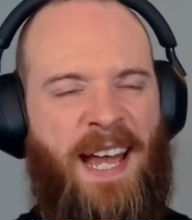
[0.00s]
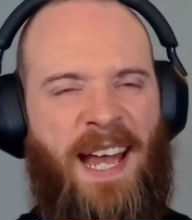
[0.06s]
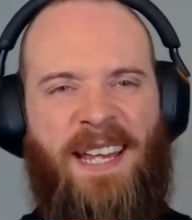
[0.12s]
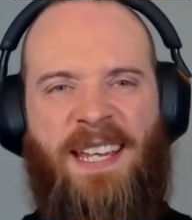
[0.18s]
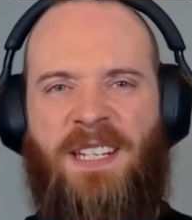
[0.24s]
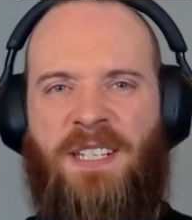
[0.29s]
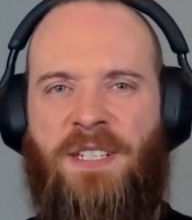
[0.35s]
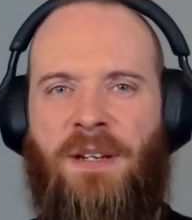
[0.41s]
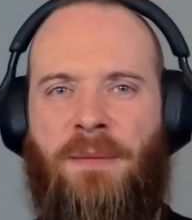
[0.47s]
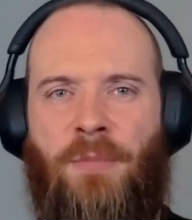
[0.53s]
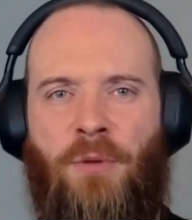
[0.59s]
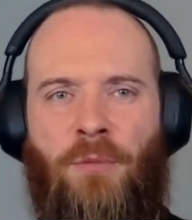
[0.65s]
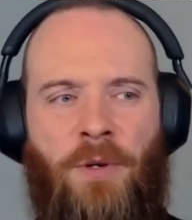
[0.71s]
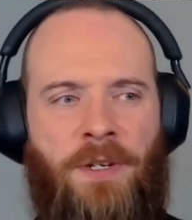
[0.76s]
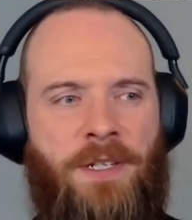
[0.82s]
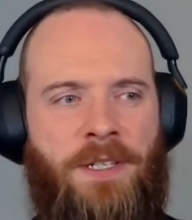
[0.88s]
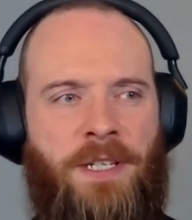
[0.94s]
I guess number
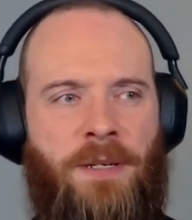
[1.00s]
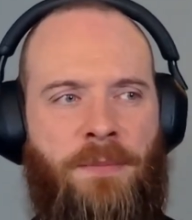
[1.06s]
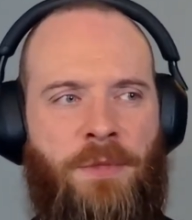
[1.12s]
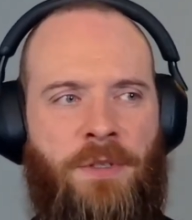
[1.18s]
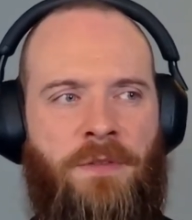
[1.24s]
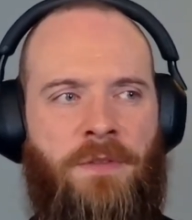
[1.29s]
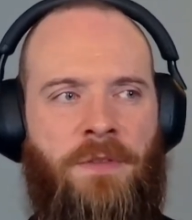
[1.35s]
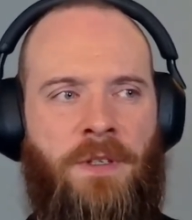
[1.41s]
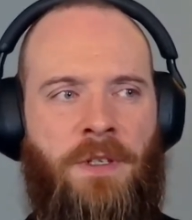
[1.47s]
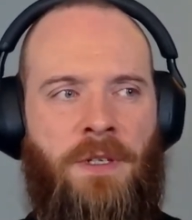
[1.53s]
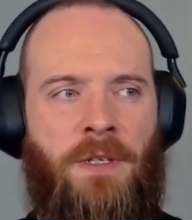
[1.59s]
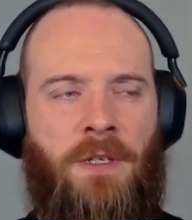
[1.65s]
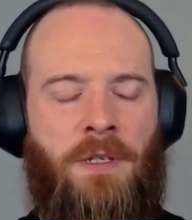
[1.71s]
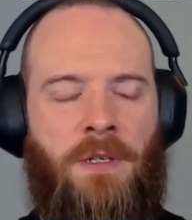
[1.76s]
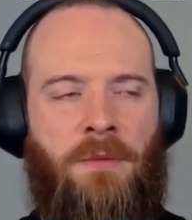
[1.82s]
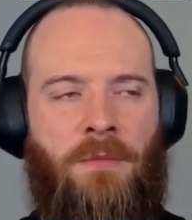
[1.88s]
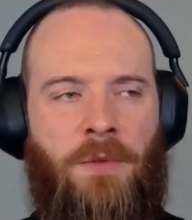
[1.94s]
one in terms of
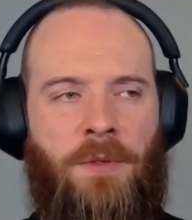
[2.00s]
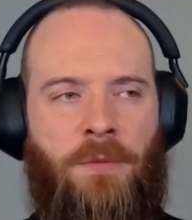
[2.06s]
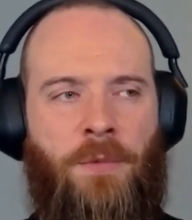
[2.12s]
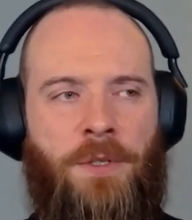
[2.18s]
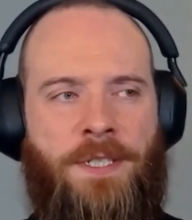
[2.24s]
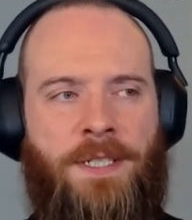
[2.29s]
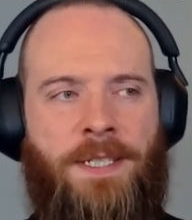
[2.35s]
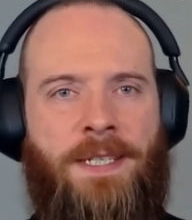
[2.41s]
what's